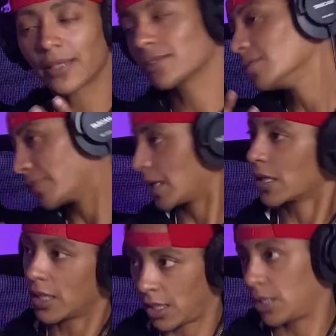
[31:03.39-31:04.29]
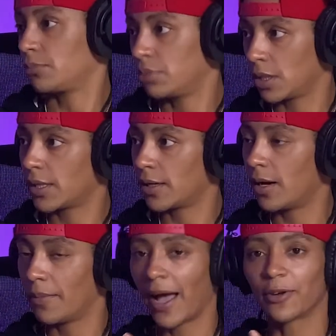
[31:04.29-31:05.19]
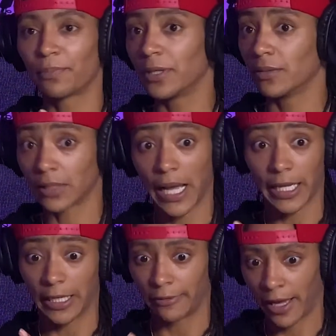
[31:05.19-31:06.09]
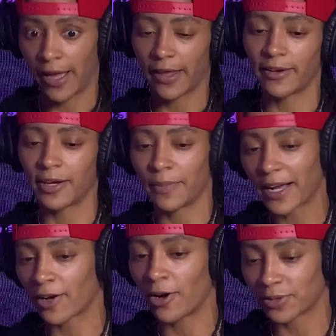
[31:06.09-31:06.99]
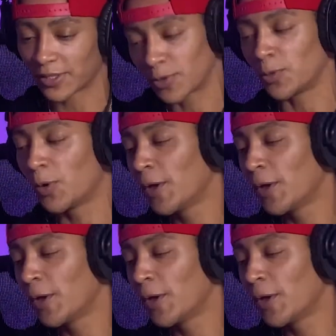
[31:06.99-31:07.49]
myself, I can, but out in public, I cannot. I can hold a tune.